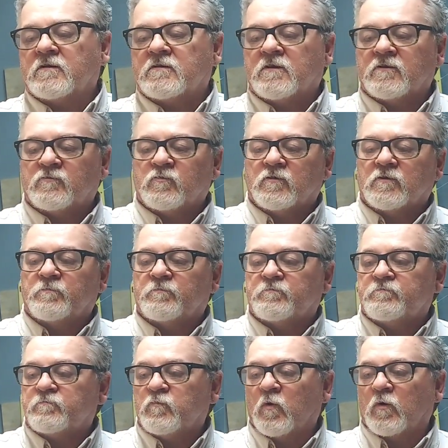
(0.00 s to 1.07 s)
This will
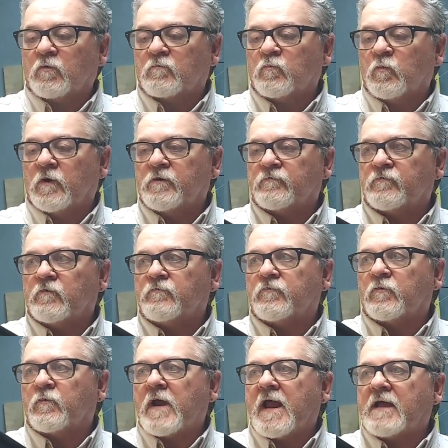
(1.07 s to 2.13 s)
work wonderful
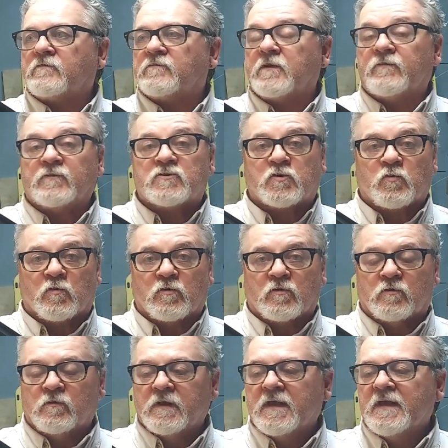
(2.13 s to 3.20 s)
for rats, even
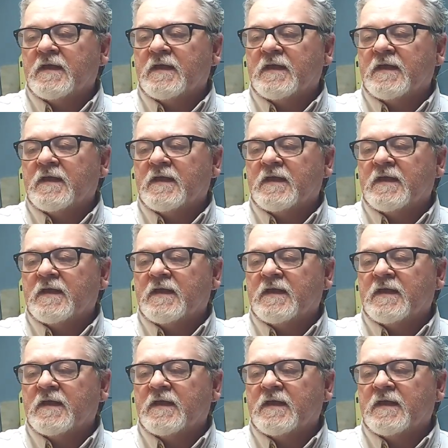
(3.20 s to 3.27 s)
squirrel.